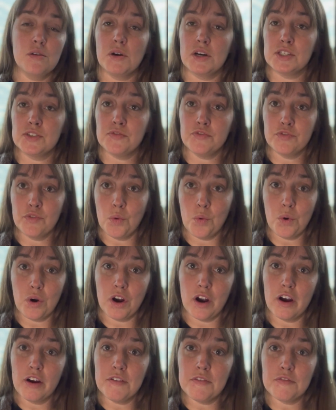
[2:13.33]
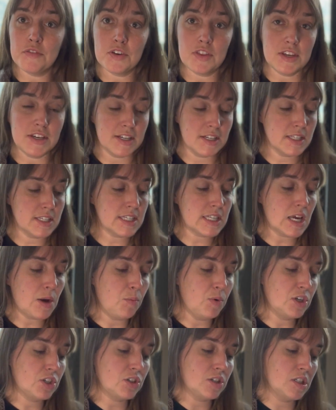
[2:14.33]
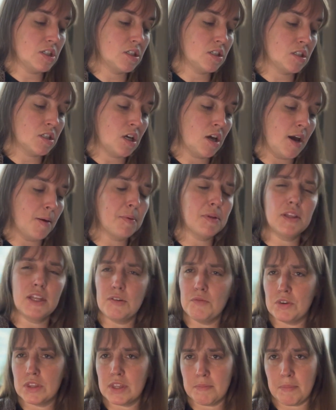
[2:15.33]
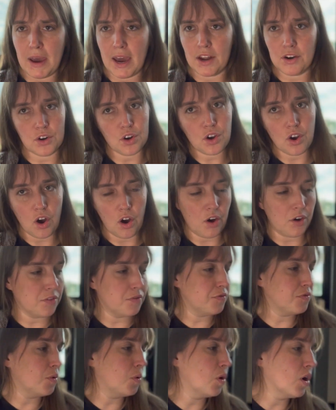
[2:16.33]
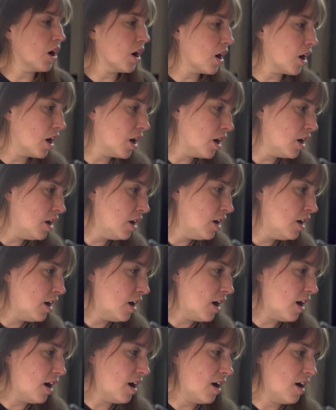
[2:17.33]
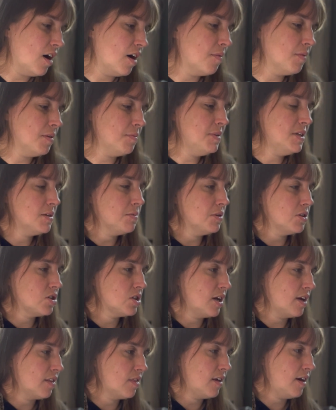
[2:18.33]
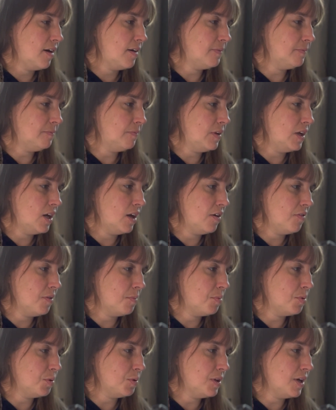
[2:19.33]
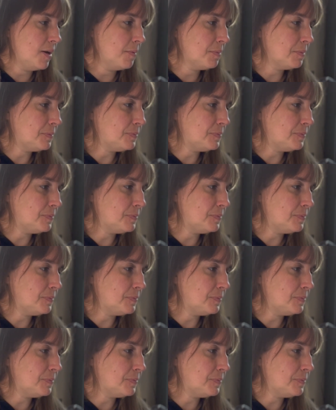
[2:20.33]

US 4 for this, which is, I believe, what the pattern called for. Let me double check that. I have it pulled up.